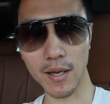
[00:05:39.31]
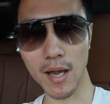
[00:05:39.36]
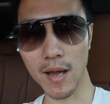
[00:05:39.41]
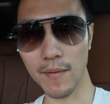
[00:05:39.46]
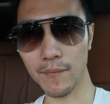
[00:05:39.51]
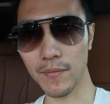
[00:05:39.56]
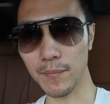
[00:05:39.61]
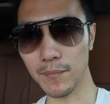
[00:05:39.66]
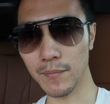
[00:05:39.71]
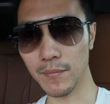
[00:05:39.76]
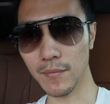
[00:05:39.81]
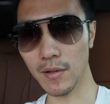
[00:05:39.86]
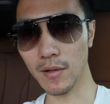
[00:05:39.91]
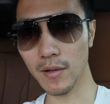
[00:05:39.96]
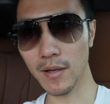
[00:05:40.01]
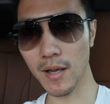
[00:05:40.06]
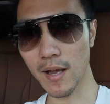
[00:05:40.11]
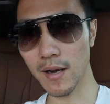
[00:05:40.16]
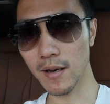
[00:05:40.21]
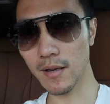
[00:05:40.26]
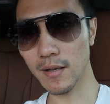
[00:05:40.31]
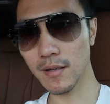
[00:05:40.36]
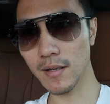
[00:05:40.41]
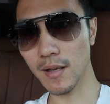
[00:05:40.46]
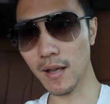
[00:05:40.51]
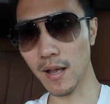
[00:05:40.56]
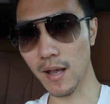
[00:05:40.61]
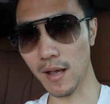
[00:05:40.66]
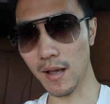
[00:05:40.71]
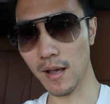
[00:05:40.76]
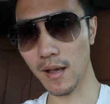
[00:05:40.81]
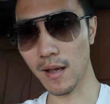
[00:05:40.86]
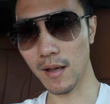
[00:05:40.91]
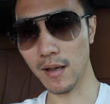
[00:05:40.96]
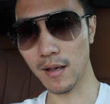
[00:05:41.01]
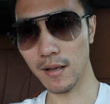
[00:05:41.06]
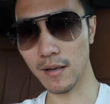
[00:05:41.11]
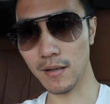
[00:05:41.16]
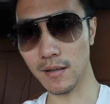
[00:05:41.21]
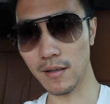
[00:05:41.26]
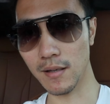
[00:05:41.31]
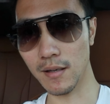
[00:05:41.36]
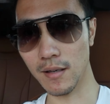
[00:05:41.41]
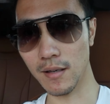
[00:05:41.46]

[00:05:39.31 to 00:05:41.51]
have them look at it, and